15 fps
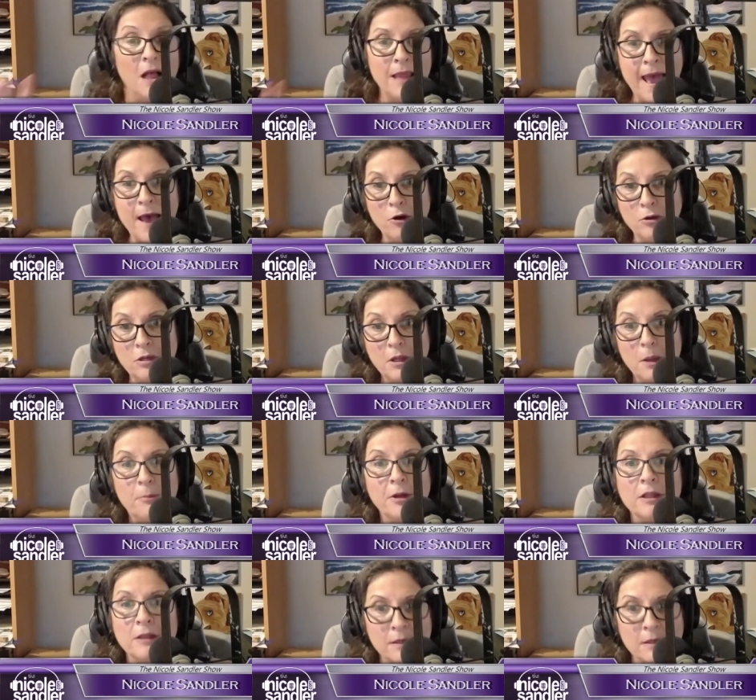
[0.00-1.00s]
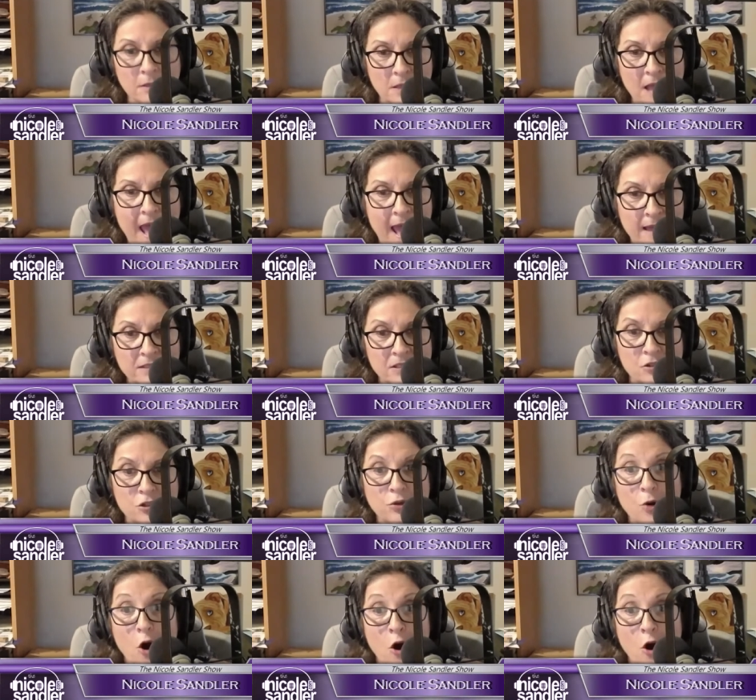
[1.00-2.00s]
allowed political hacks
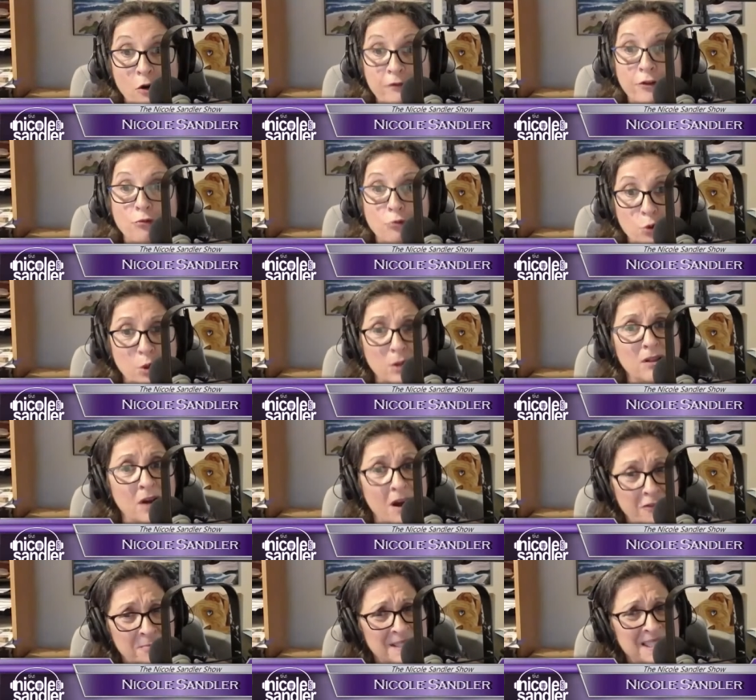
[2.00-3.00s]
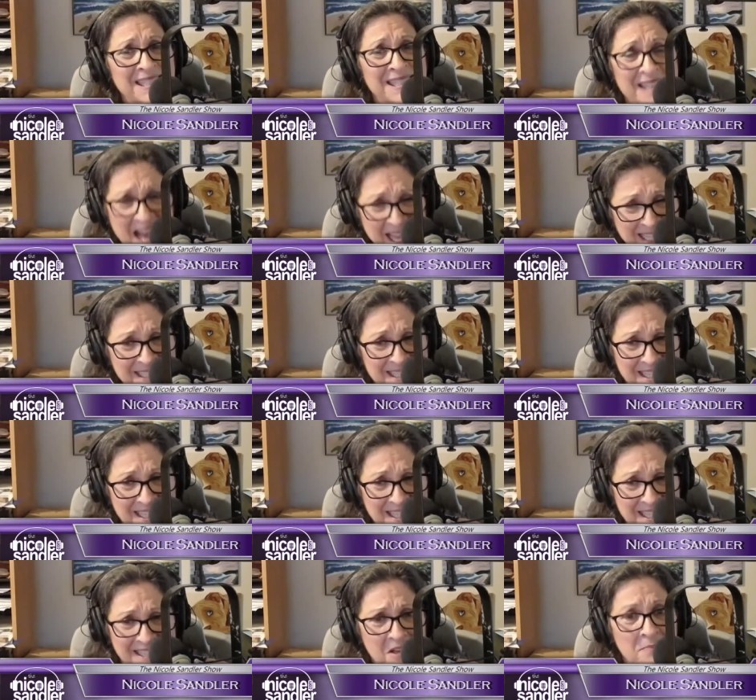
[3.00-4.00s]
to overrule government
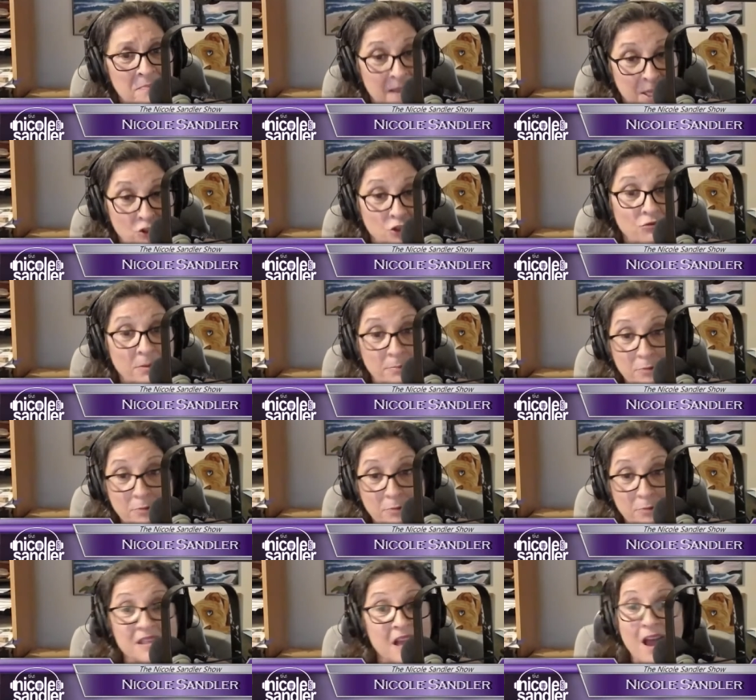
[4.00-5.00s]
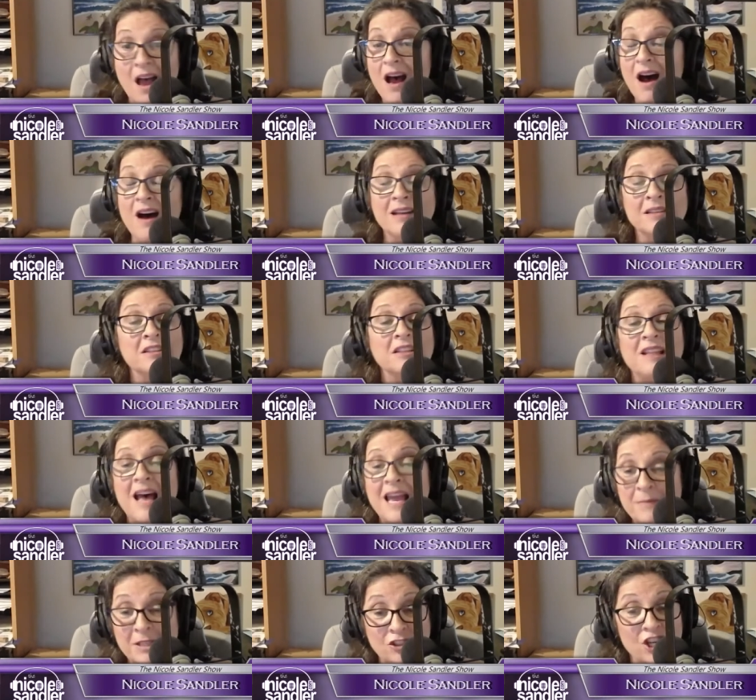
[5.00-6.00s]
scientists on major reports on
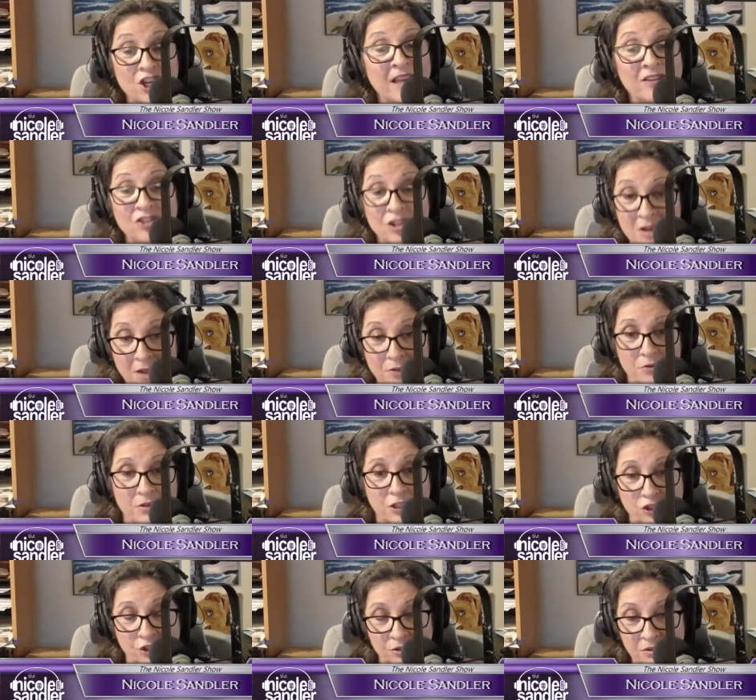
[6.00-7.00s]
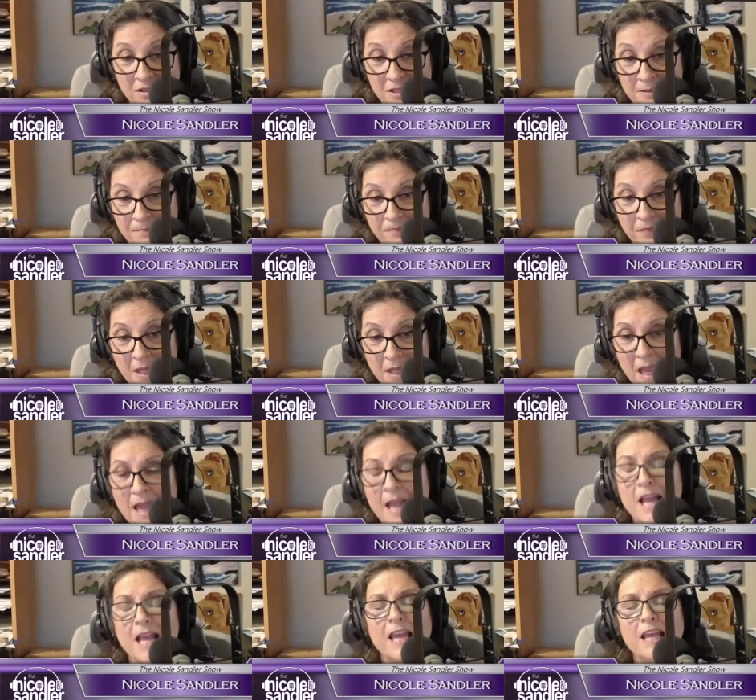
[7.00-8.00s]
climate change and other issues.
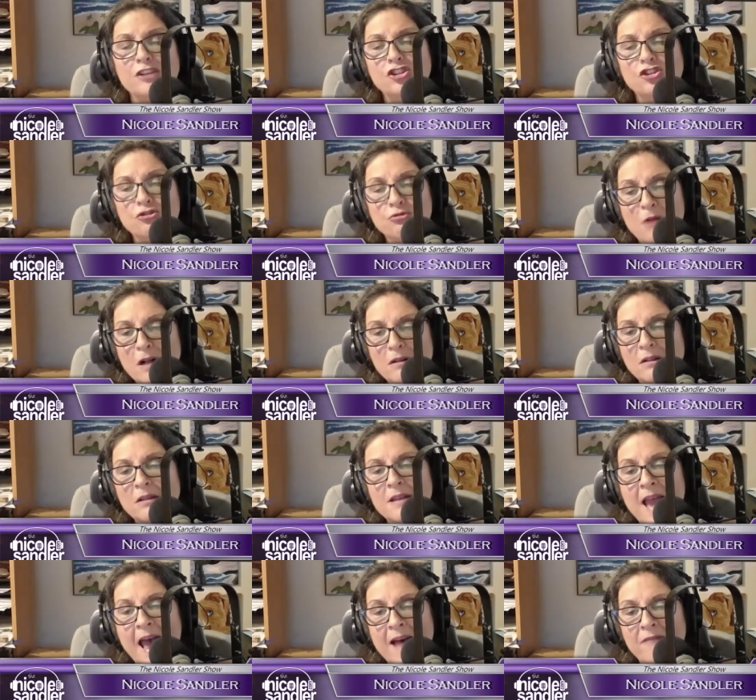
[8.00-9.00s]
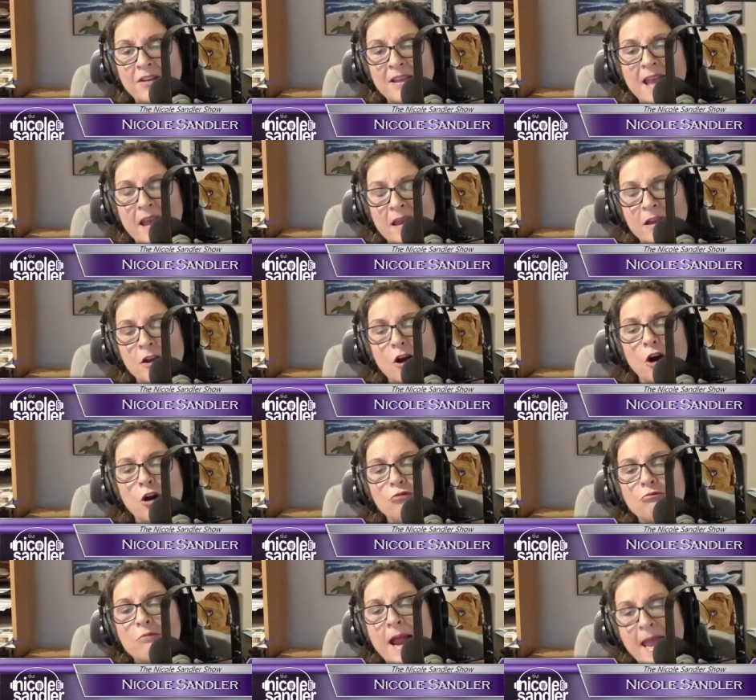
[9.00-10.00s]
He struggled navigating
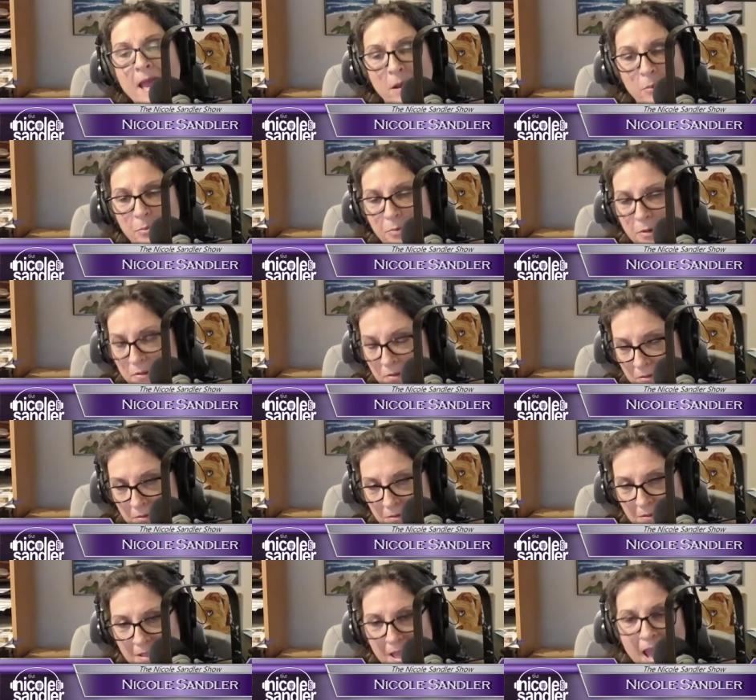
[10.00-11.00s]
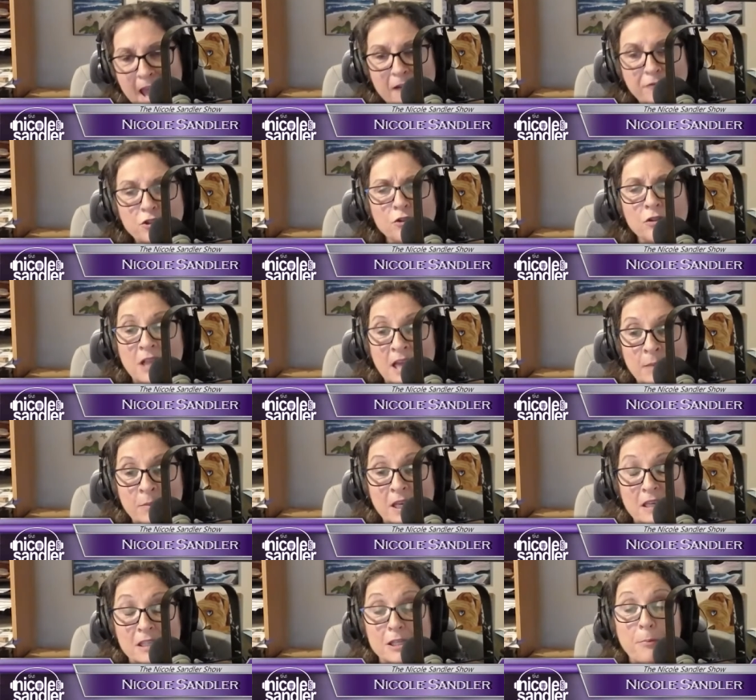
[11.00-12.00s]
a ramp after
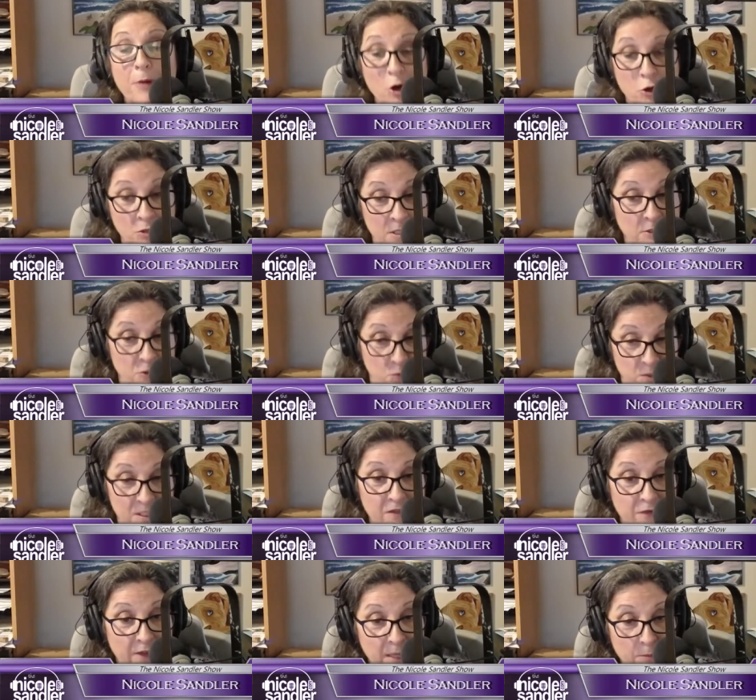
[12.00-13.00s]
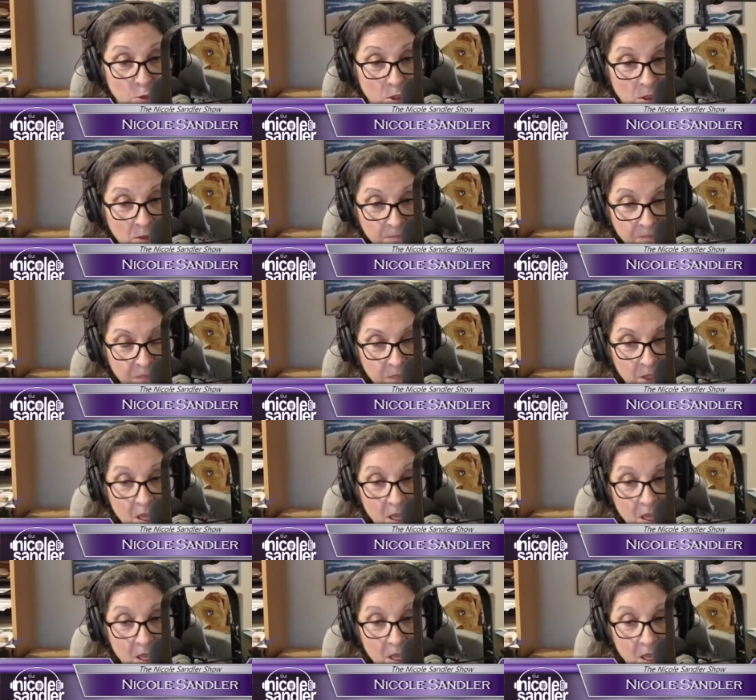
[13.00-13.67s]
claiming his opponent was feeble,